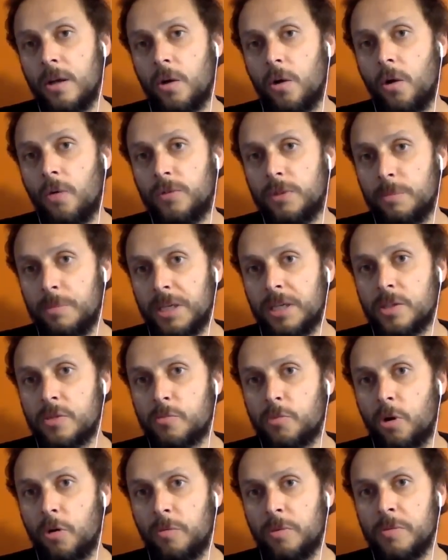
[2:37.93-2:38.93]
of the biggest
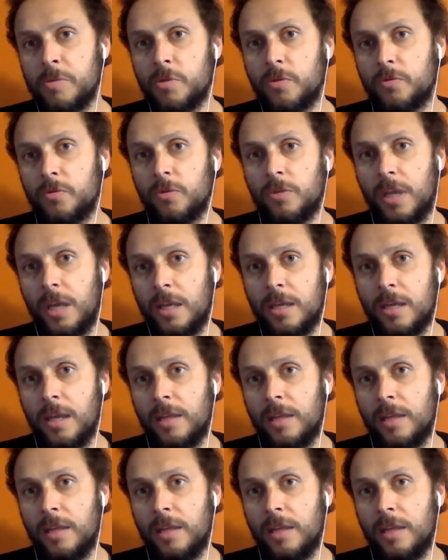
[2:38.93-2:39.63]
problems of today,